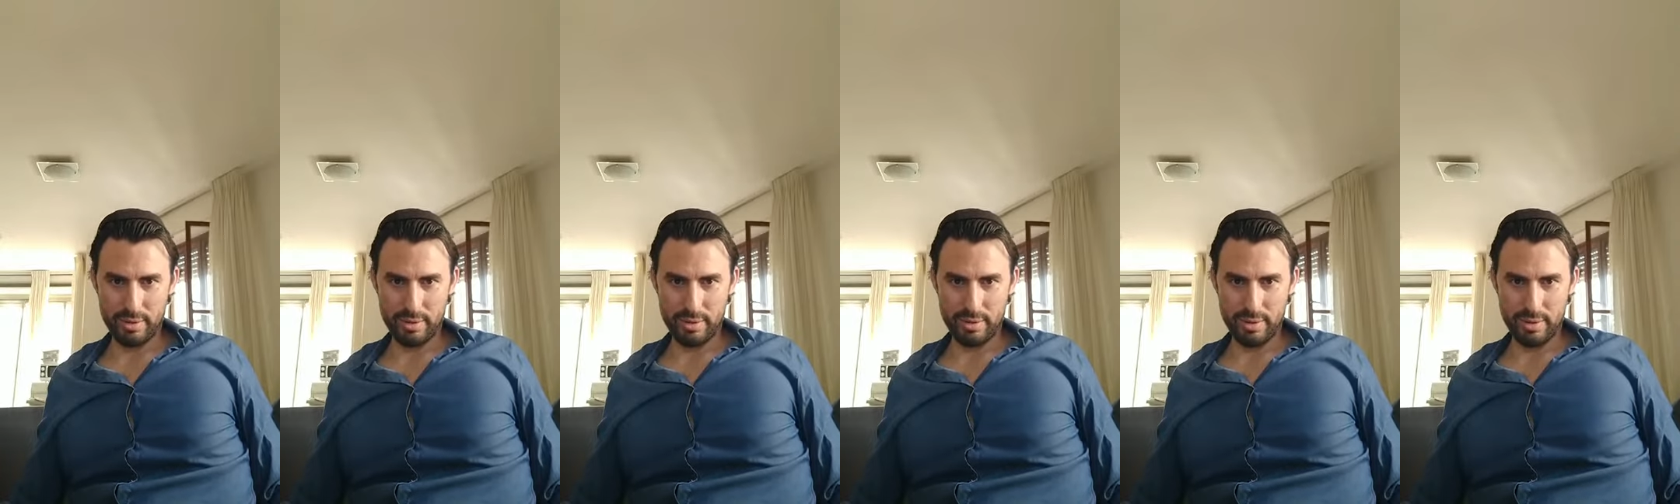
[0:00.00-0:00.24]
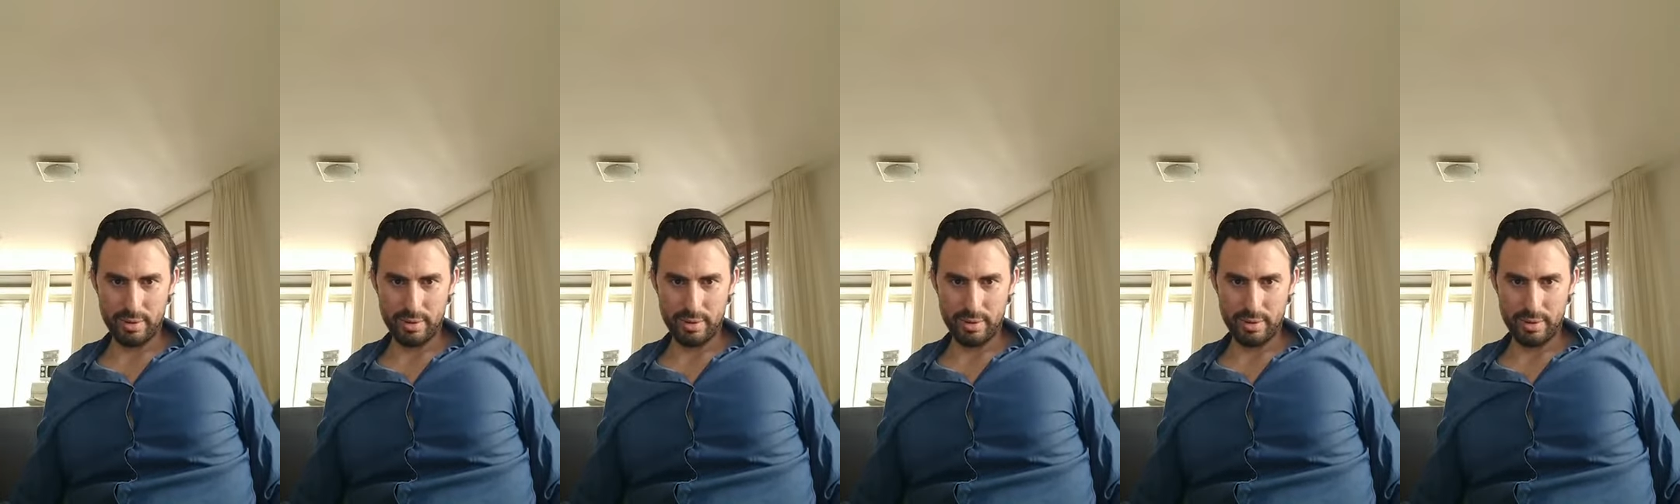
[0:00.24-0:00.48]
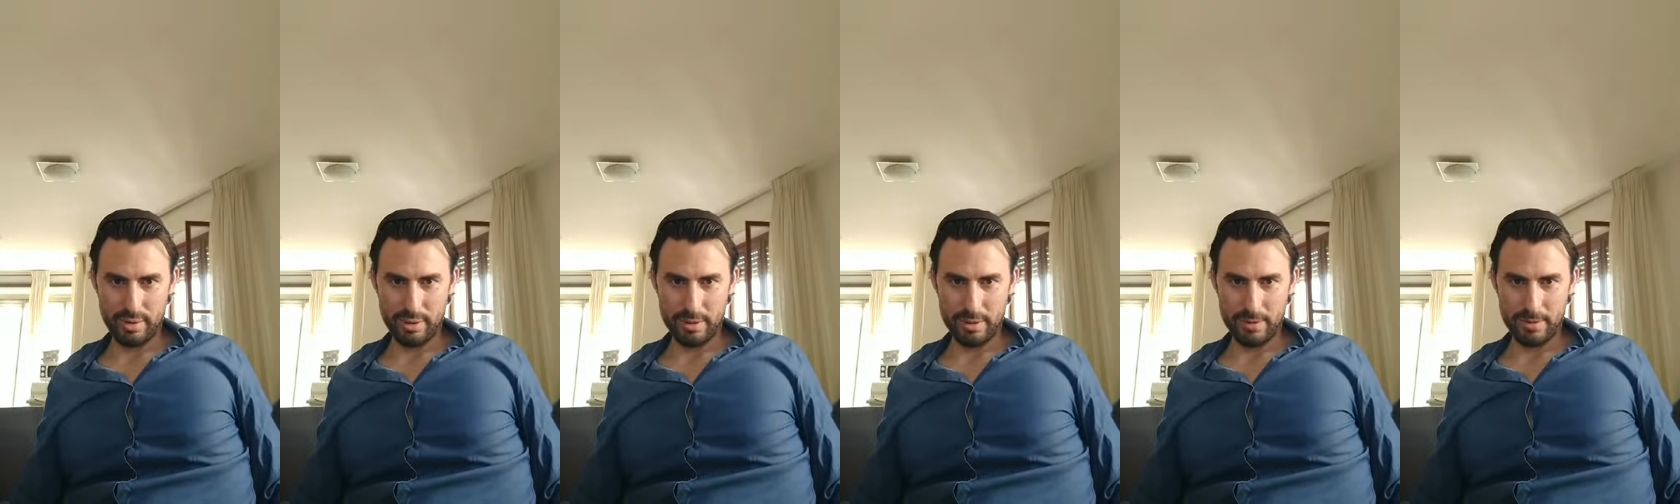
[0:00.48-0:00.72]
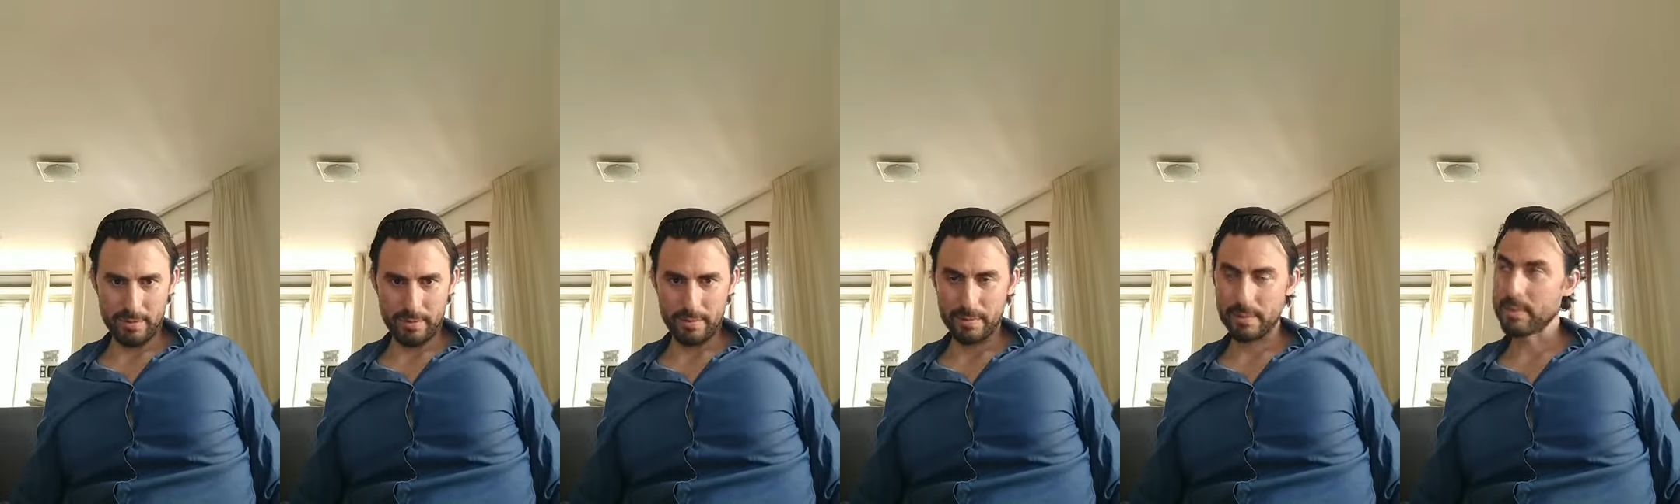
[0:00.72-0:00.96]

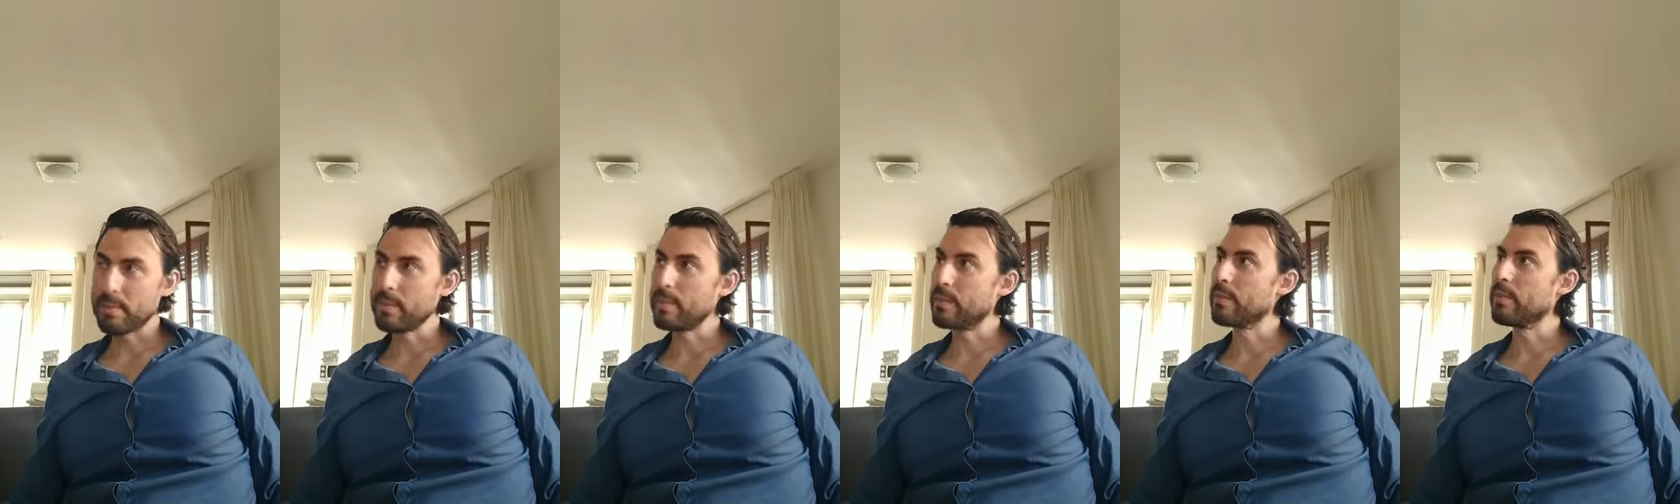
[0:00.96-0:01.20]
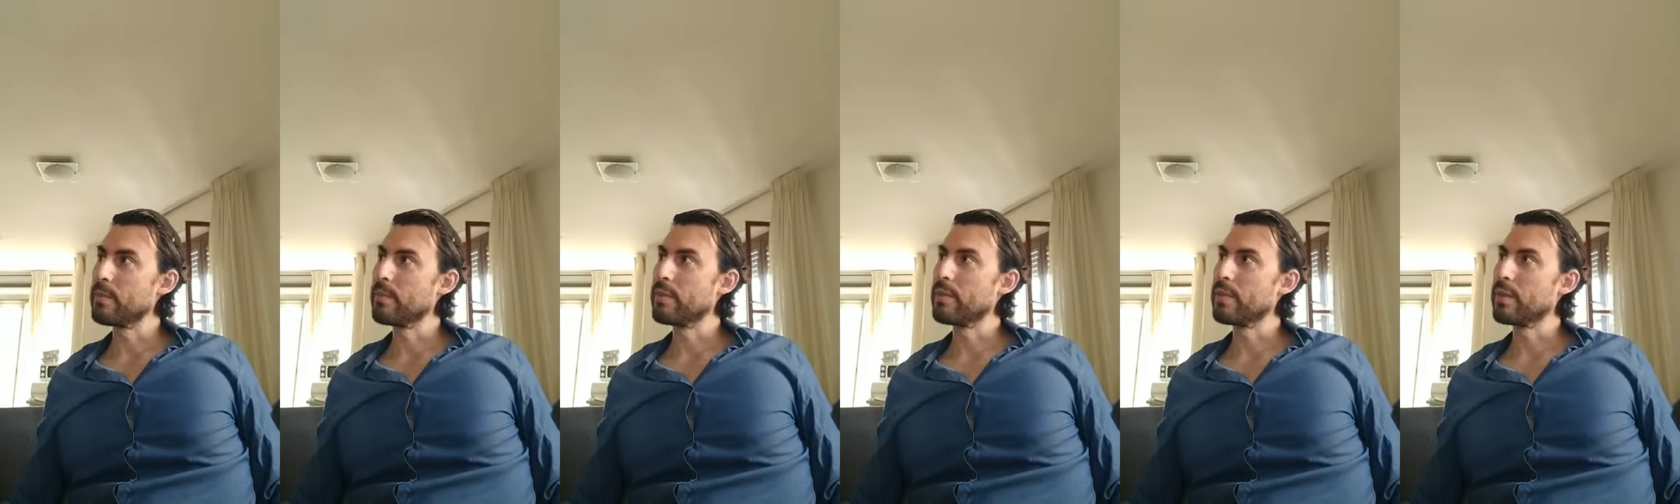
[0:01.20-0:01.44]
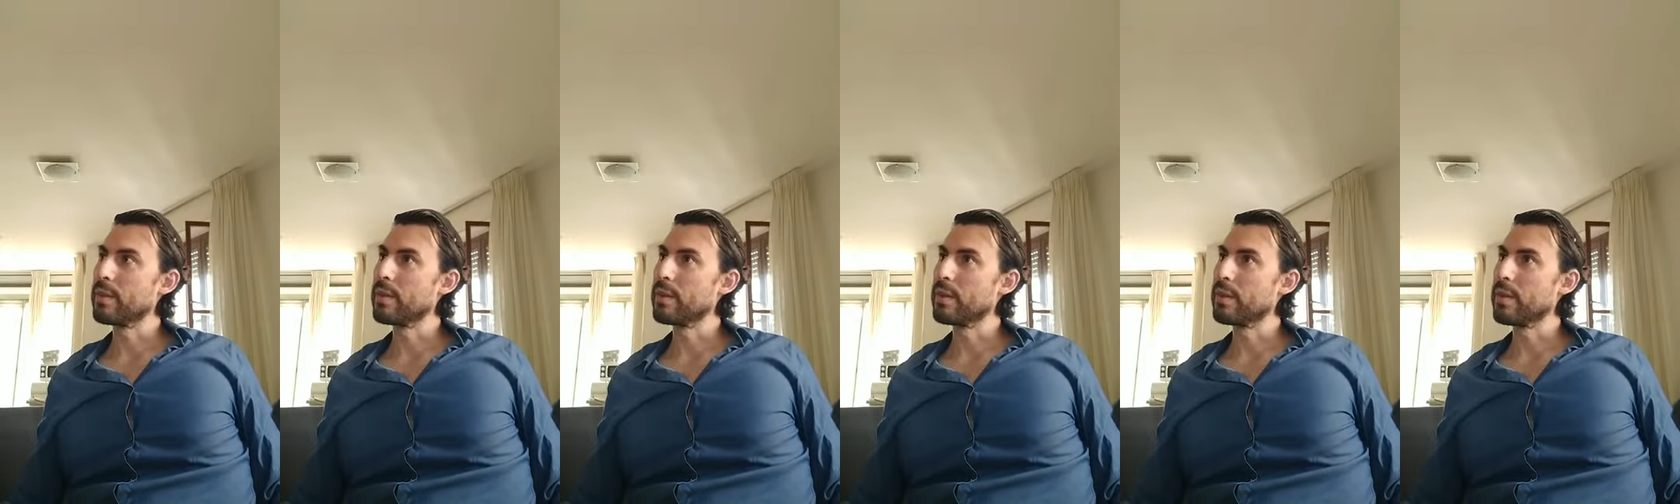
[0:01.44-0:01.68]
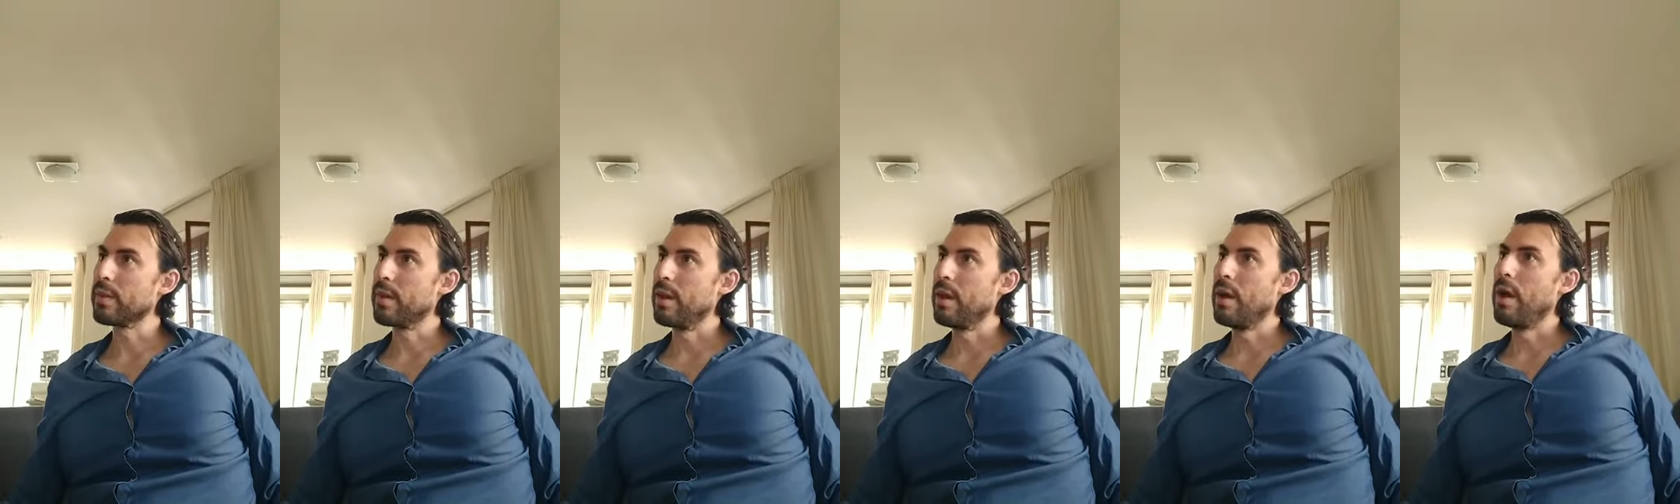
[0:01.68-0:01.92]
Because they have their
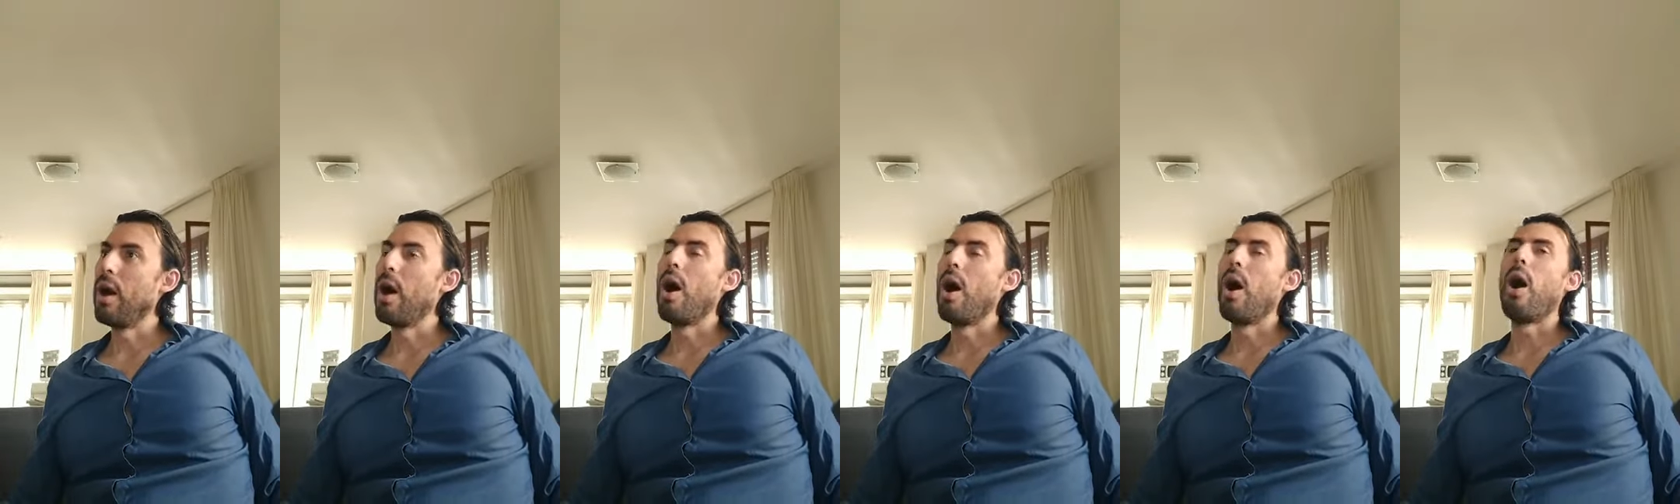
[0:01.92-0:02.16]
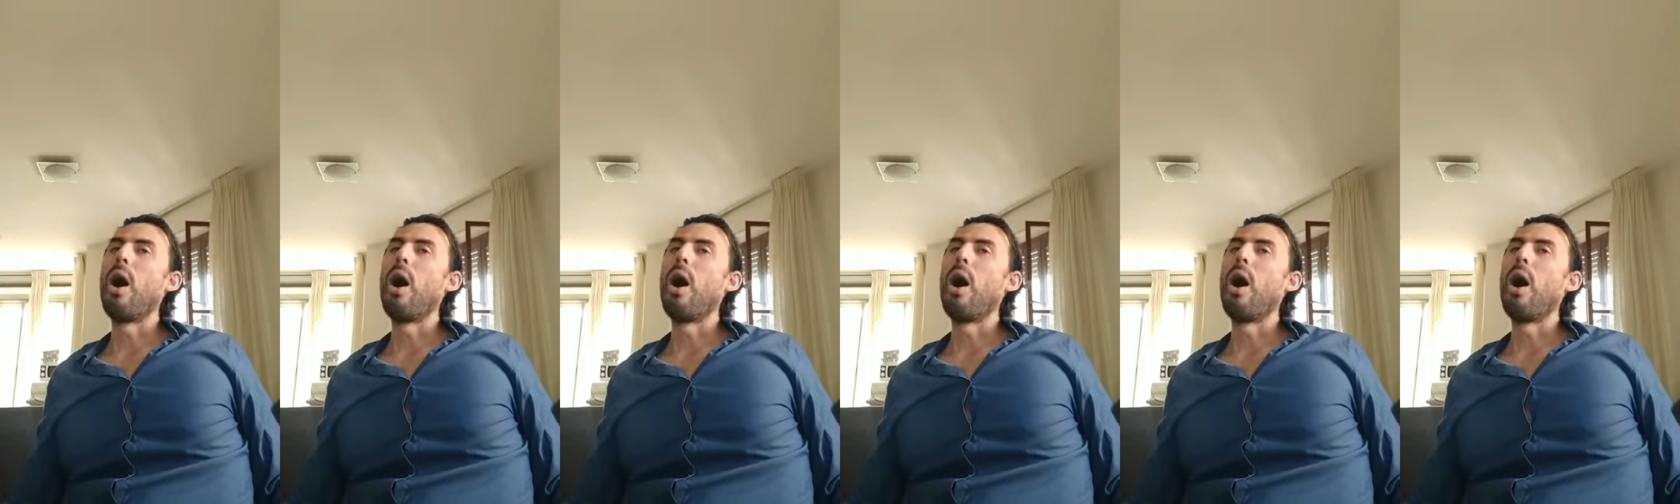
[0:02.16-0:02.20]
tattoos.